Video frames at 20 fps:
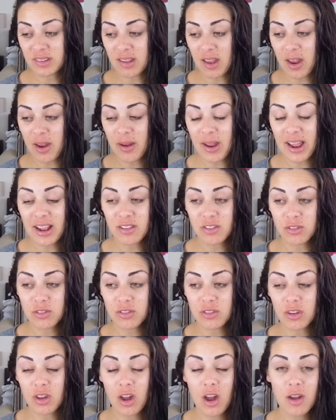And
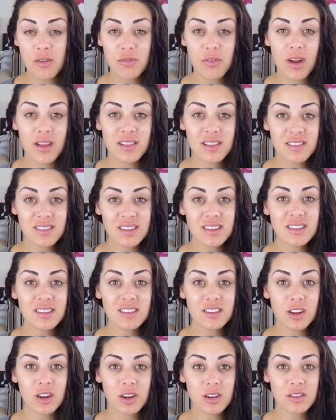I find that this is a
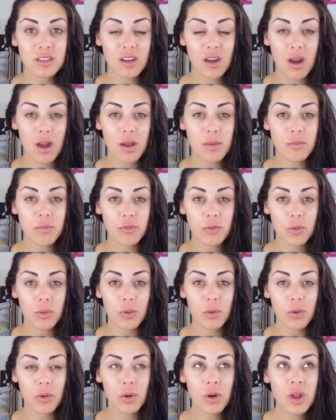good time
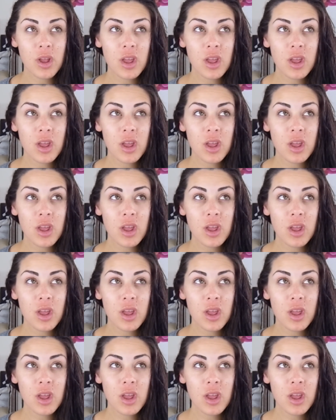for